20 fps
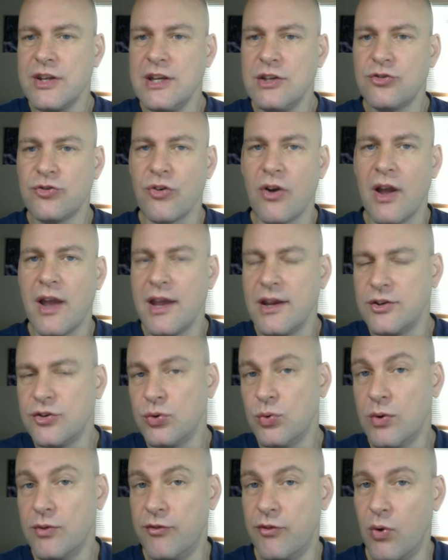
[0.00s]
trying
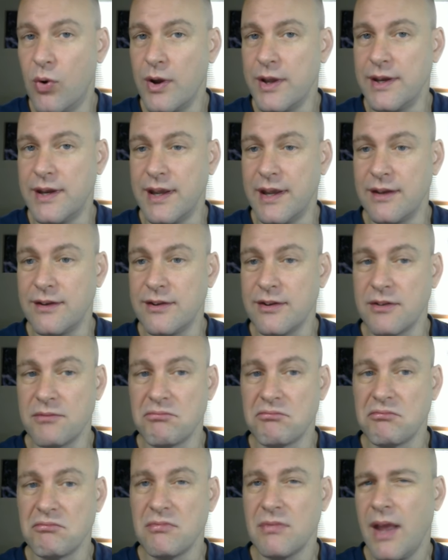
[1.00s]
to avoid it?
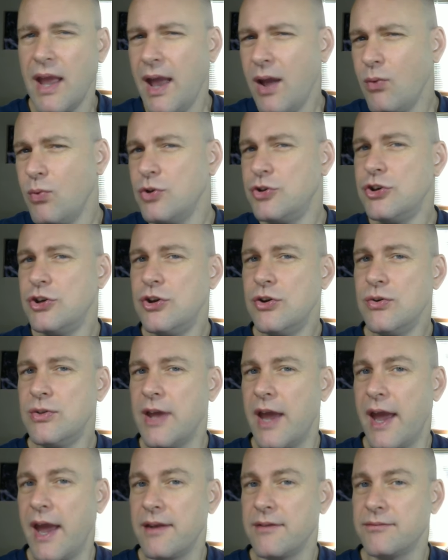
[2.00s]
How would you do
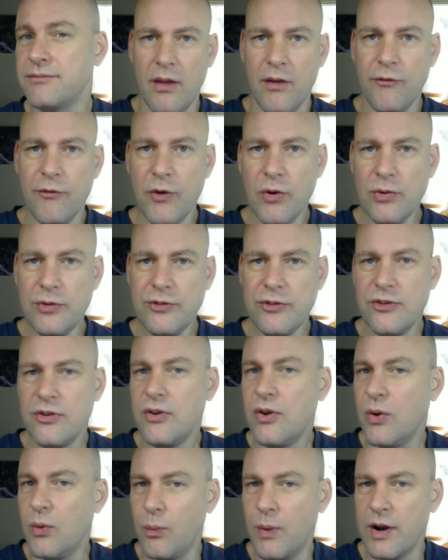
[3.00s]
that? First,
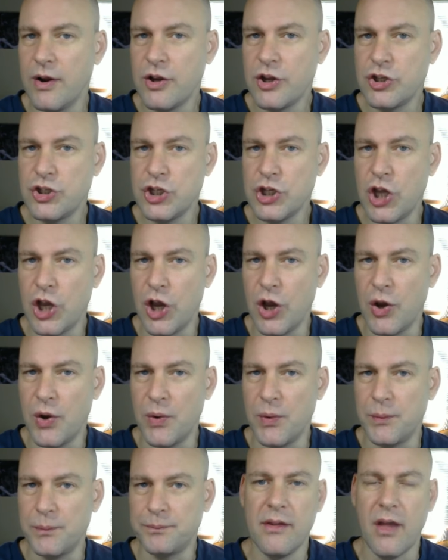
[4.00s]
where could you
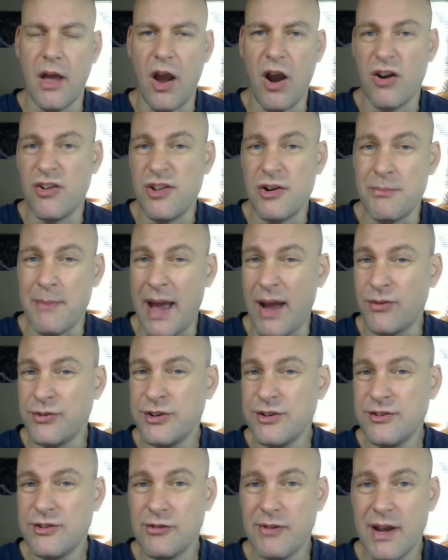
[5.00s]
go? Are there
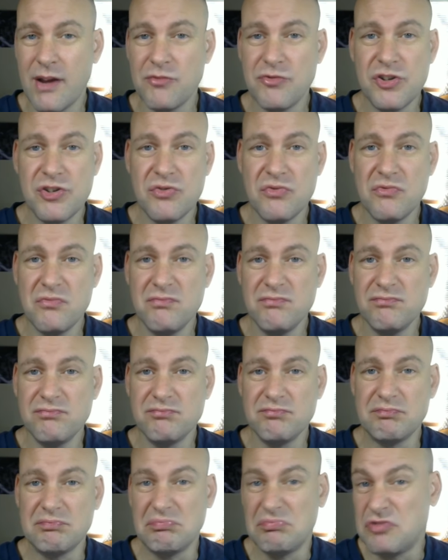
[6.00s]
mountains around you?
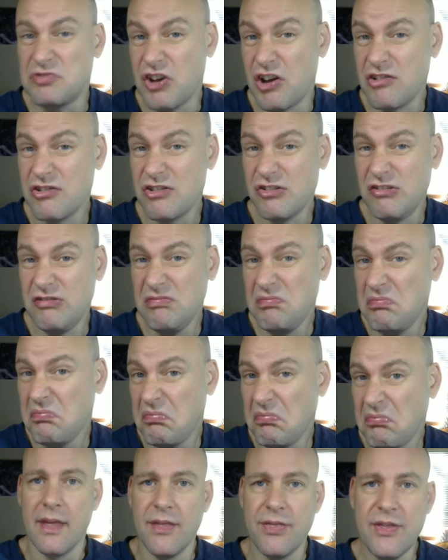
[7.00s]
Jungle?
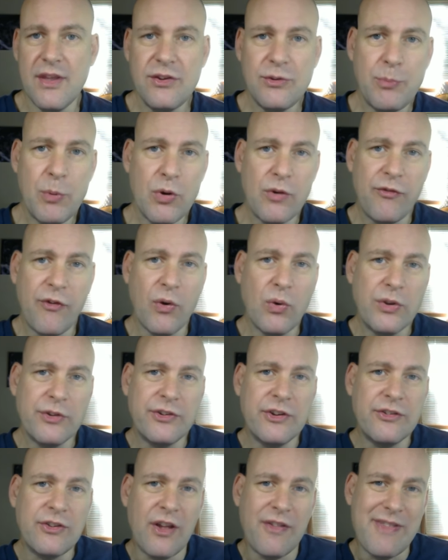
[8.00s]
This book
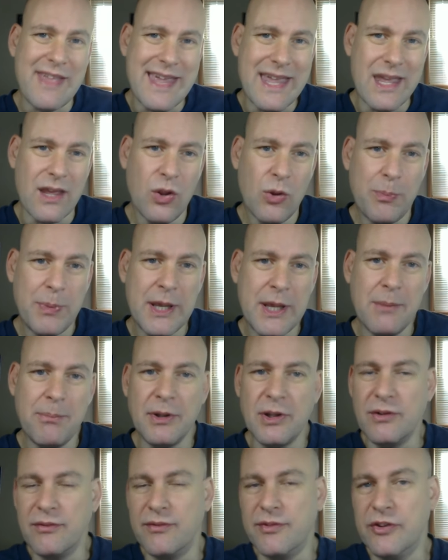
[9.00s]
focuses on the hill
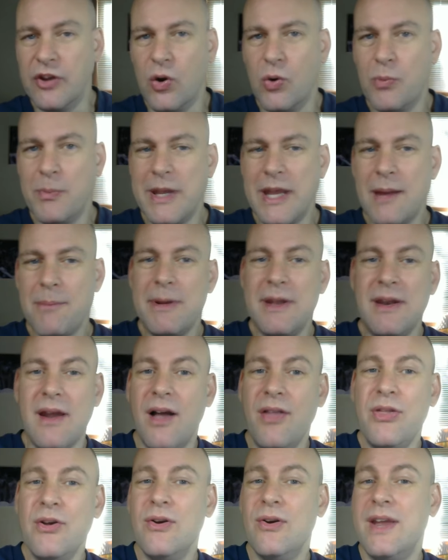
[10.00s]
people of Zomia, but
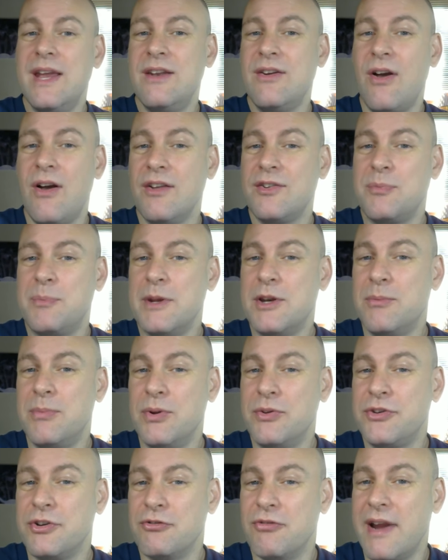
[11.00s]
other inhospitable
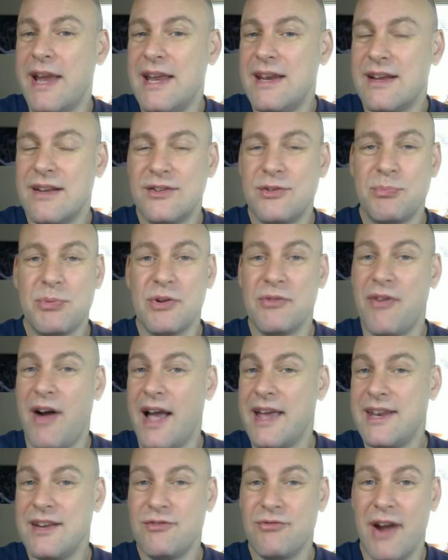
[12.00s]
terrain has
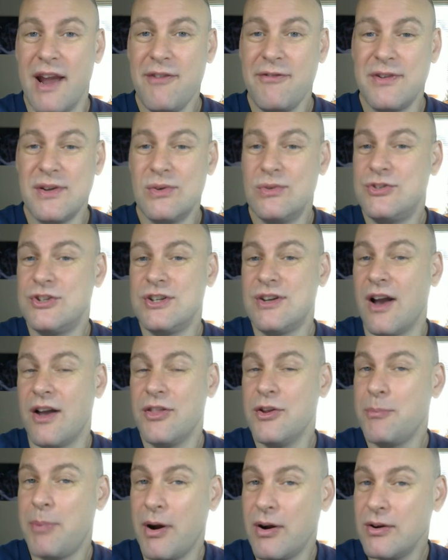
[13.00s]
provided refuge in
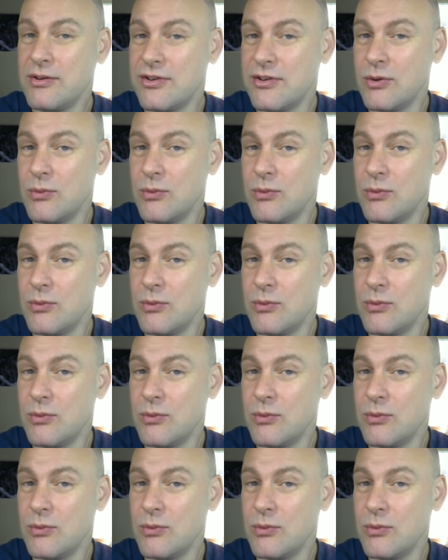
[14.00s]
other parts of the